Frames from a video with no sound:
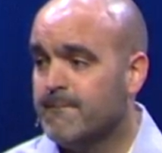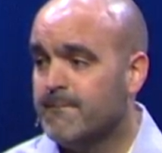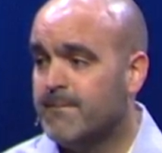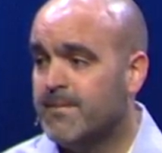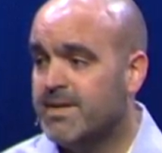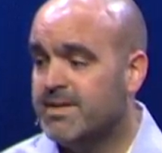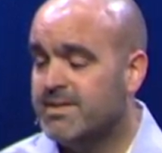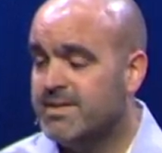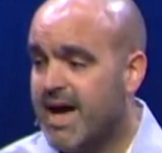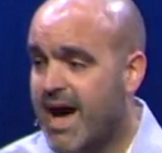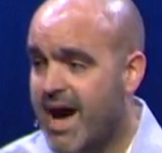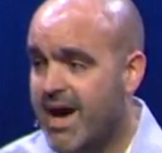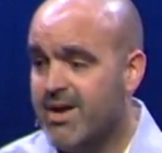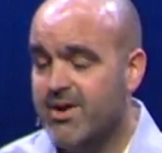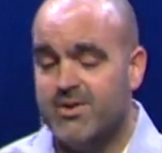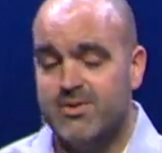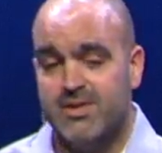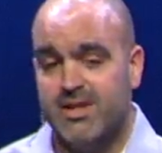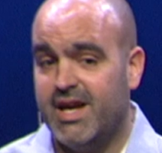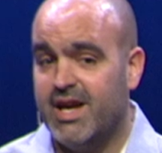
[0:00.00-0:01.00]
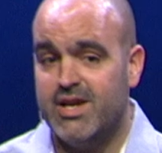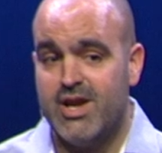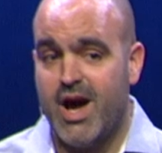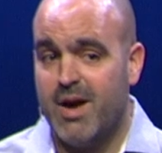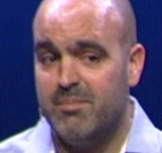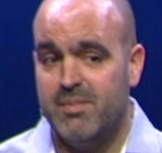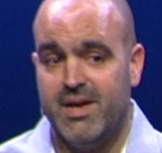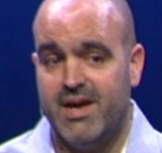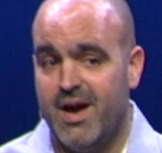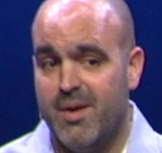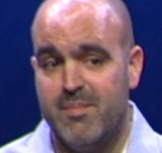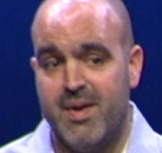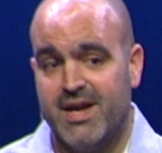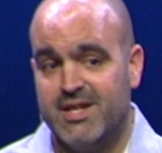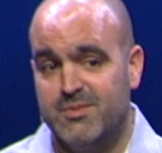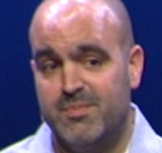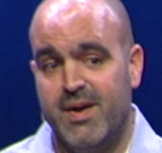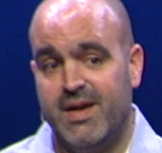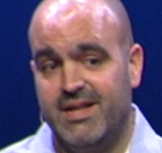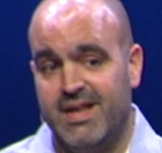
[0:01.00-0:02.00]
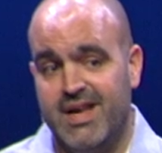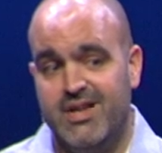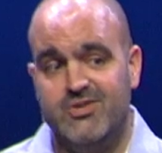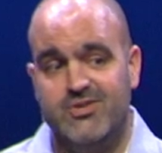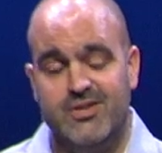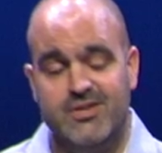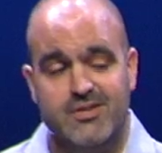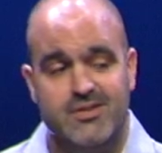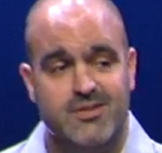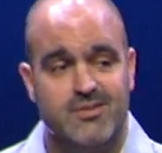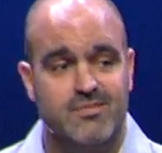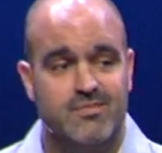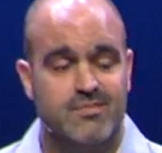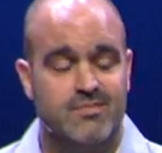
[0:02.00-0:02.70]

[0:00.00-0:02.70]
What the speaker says: Desires cannot become expectations.